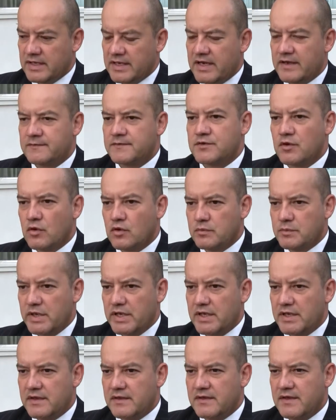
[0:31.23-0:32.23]
have told
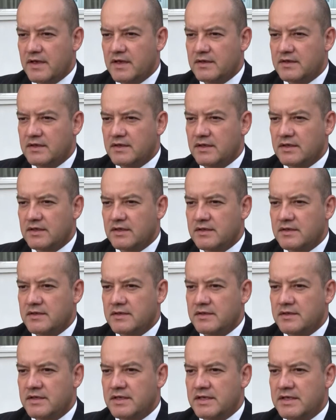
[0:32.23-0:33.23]
me that
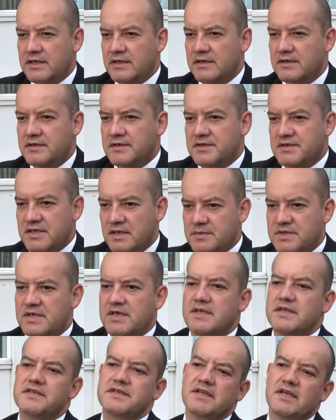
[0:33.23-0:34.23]
the
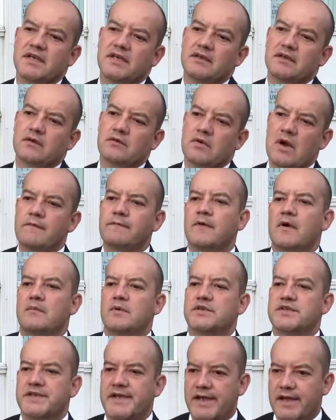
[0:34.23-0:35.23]
subsidies that crop
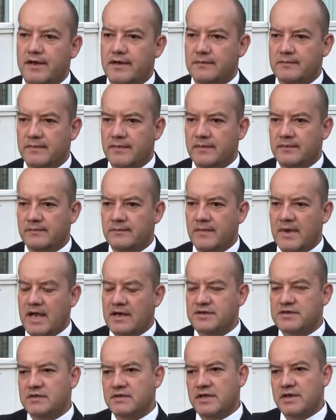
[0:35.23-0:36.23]
farmers get
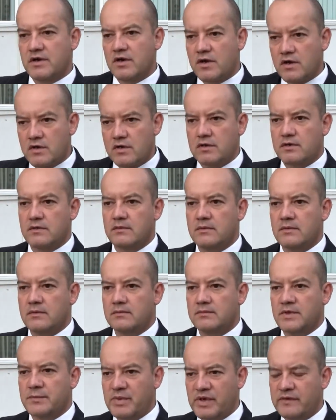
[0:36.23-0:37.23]
actually hurt
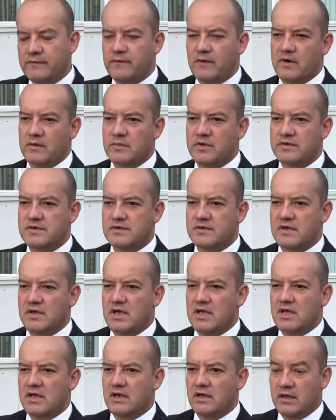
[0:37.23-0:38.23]
the pig farmers
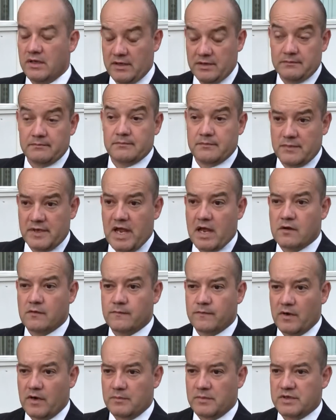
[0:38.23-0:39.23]
and cattle
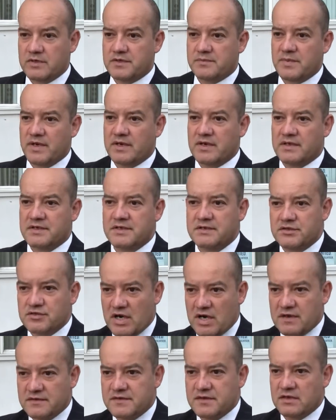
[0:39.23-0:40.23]
farmers because it
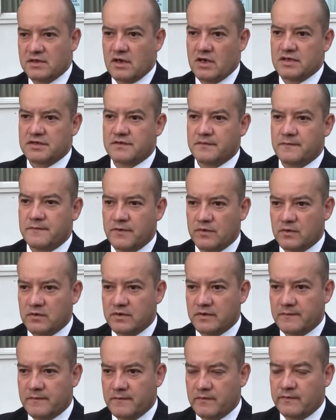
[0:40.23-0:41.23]
drives the cost of fuel
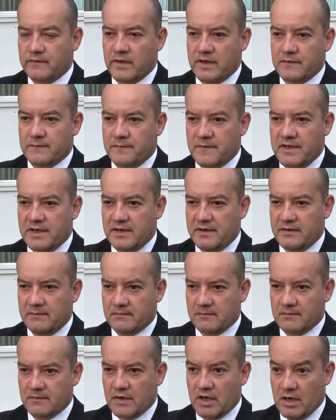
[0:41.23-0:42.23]
and feed
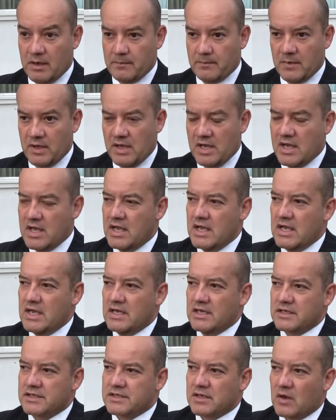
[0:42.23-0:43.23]

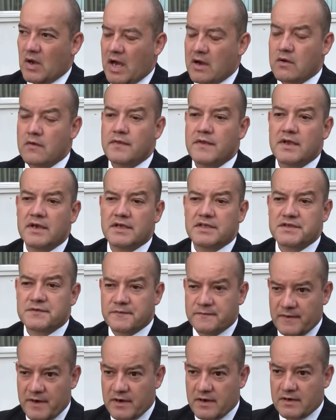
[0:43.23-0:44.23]
up. So I don't think it's
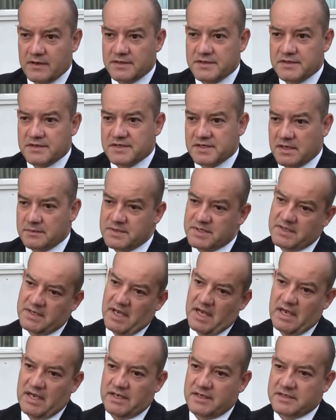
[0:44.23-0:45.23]
fair to
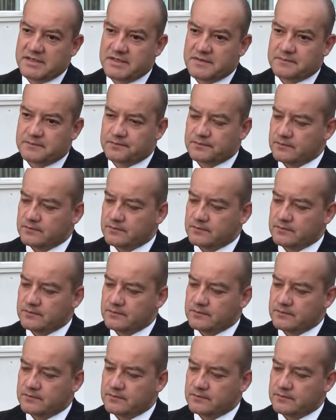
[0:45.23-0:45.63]
subsidize